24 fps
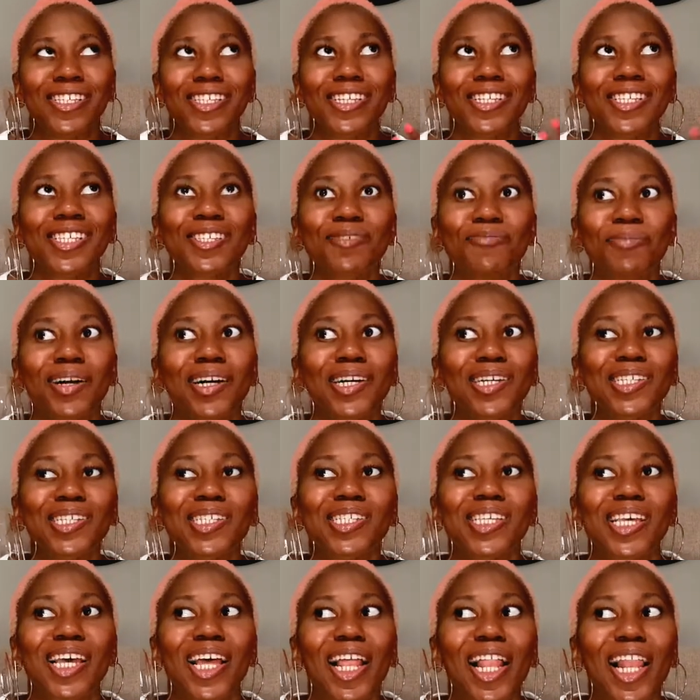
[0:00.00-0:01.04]
It smells
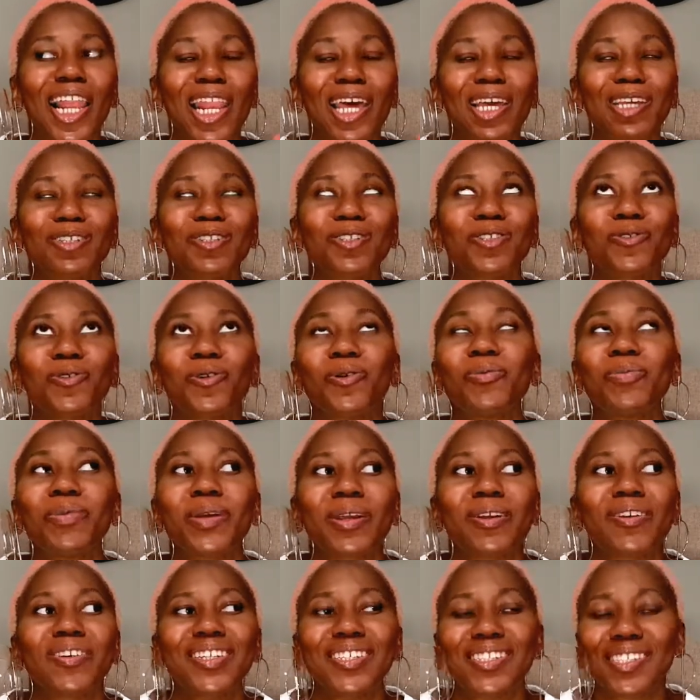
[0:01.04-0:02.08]
like
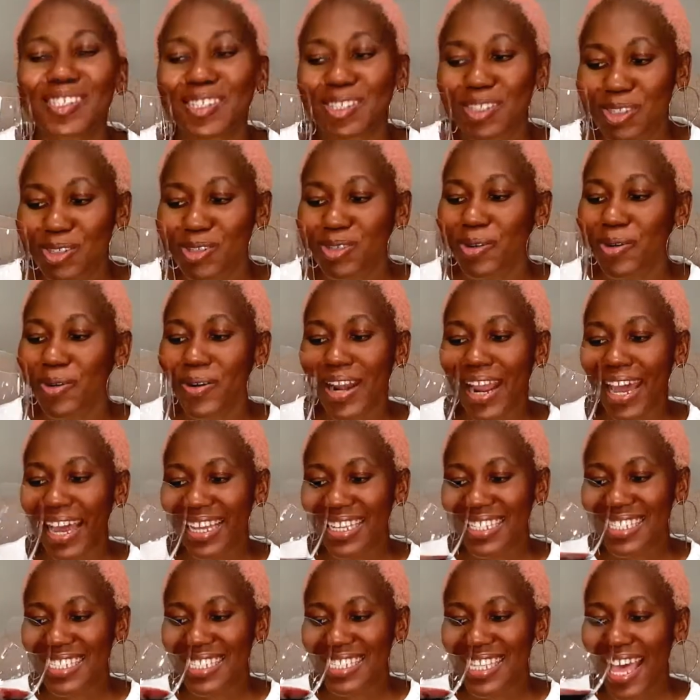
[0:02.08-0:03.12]
strawberries. It's so
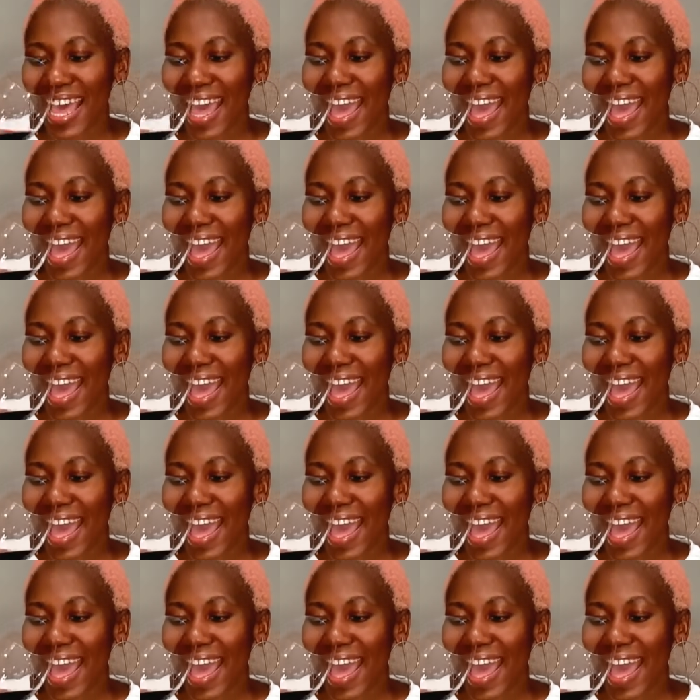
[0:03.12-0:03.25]
nice.